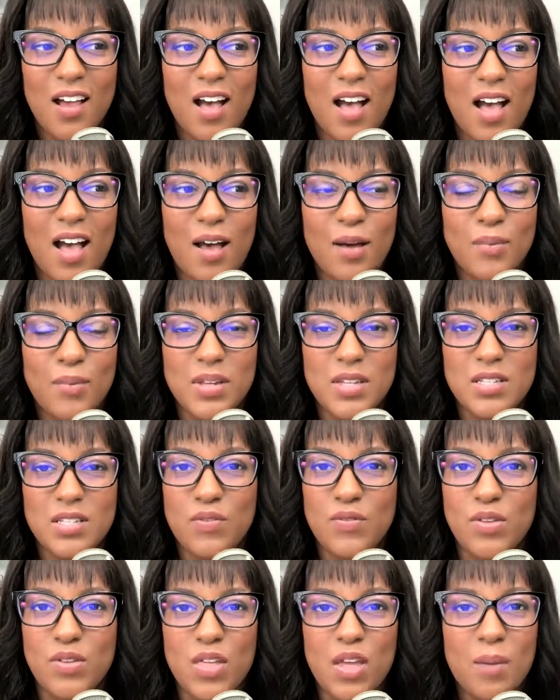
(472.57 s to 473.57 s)
Because
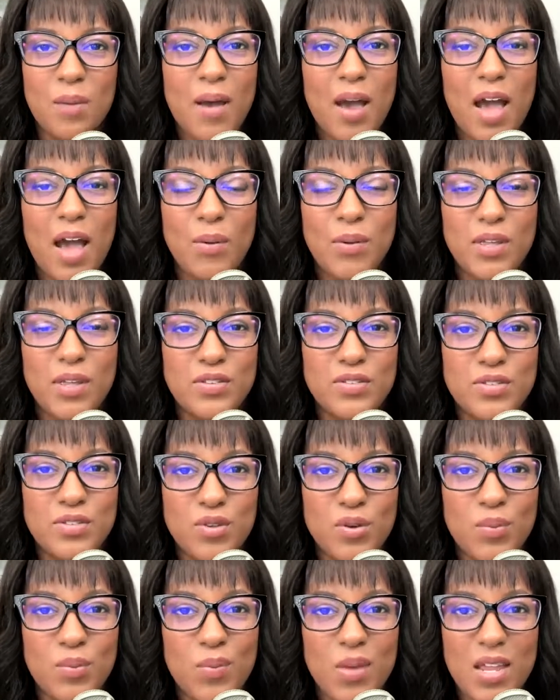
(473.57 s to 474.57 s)
if you think about how we
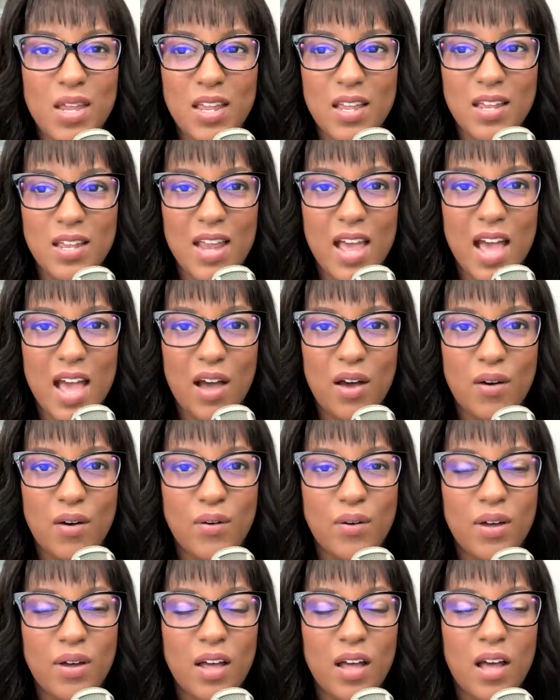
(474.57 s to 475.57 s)
consume media
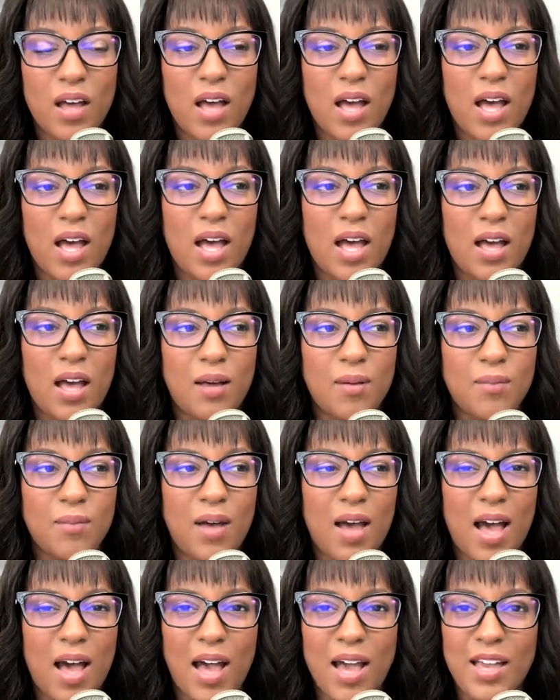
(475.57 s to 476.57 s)
now,
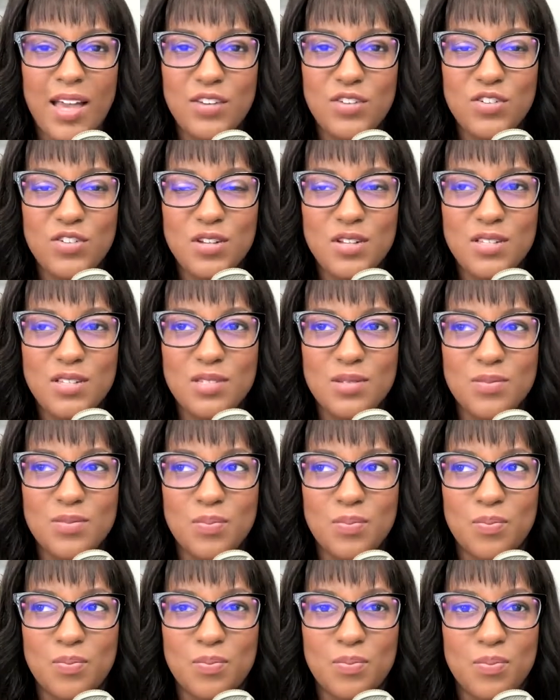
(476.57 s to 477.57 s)
I just
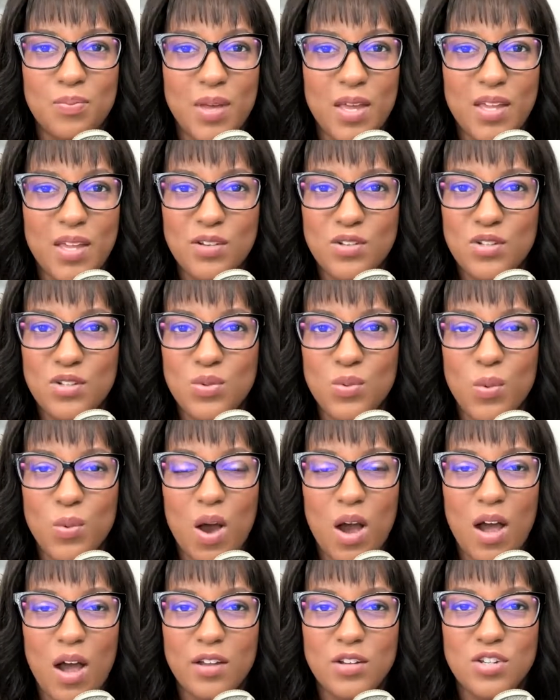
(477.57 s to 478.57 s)
binge
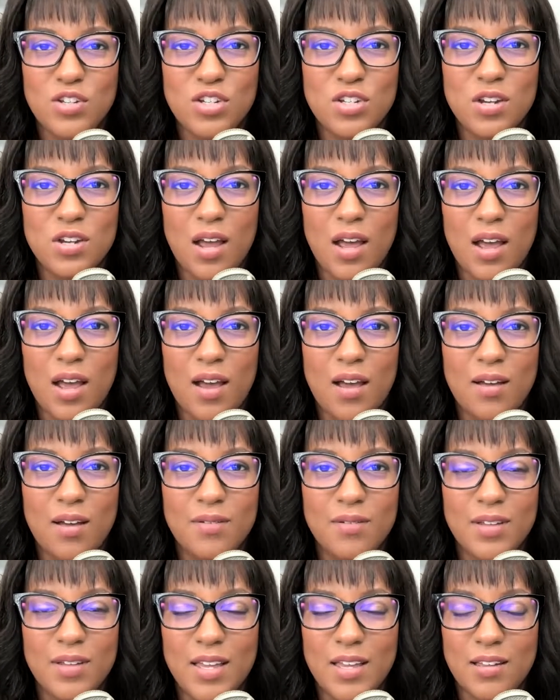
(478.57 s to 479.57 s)
watch
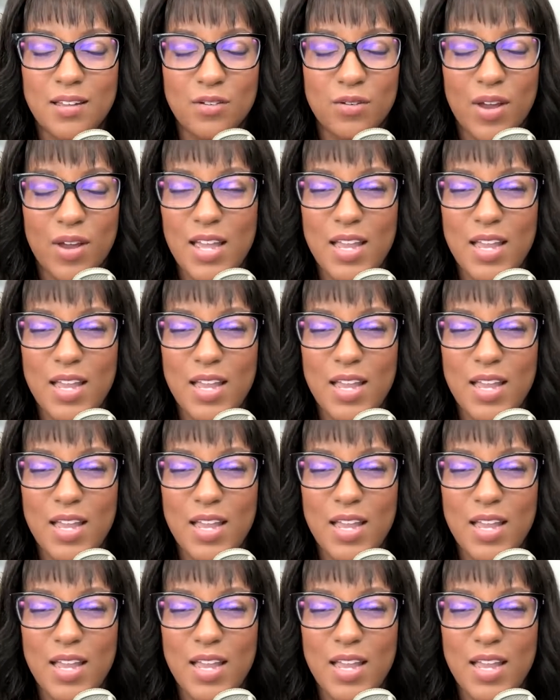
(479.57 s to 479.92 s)
Great